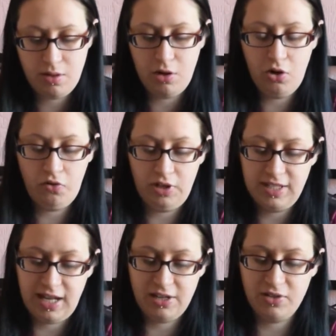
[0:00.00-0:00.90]
Lovely
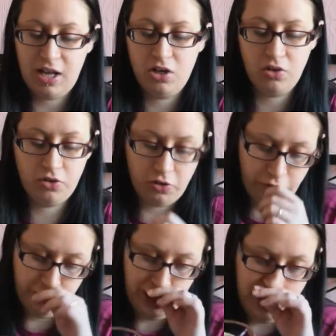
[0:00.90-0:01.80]
sandals. I just love
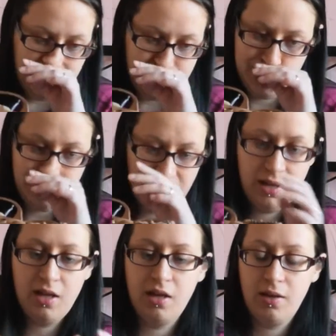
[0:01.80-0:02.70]
these.
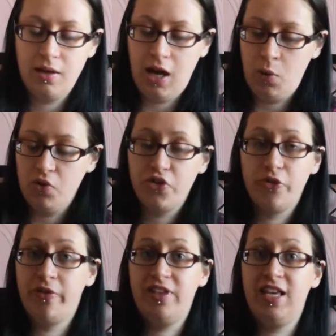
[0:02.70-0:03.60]
I want
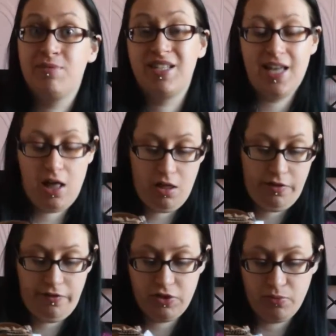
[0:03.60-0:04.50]
some of these myself,
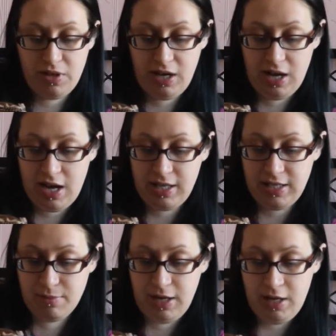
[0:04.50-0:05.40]
something like
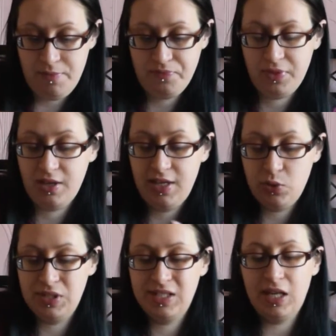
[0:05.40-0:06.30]
similar. These were
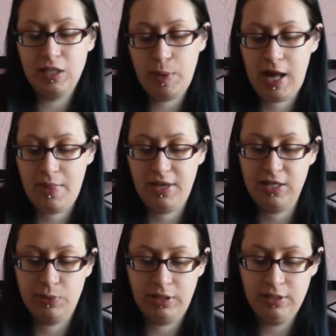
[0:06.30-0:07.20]
£6, these
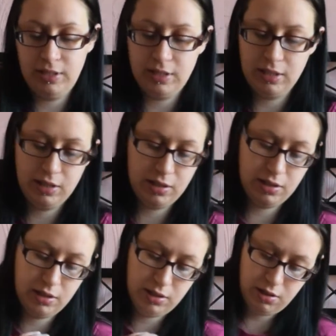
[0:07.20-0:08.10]
ones. I
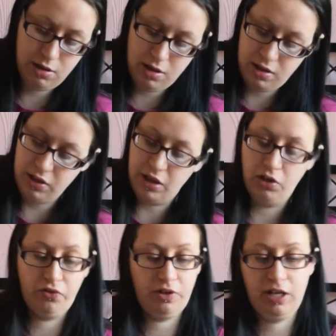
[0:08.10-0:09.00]
think they're
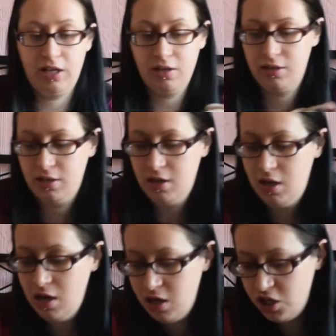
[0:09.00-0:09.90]
lovely.
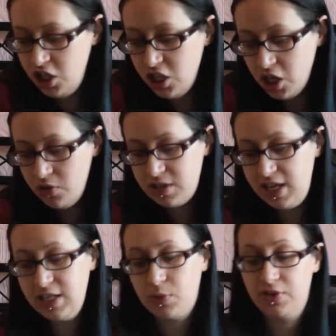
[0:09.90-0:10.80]
She chose
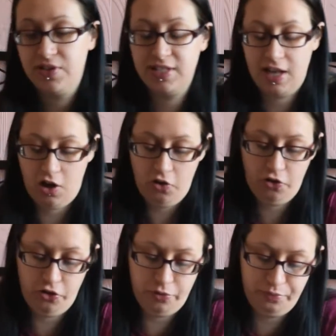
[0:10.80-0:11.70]
these ones
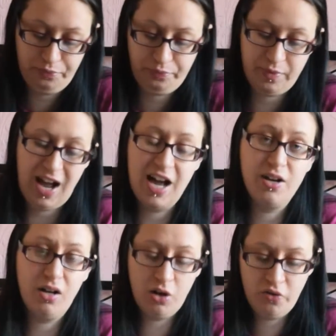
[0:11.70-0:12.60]
herself. I'm
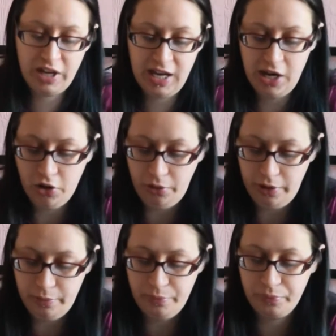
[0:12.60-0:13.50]
not over keen on
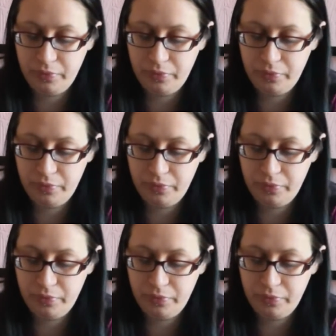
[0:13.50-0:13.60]
them.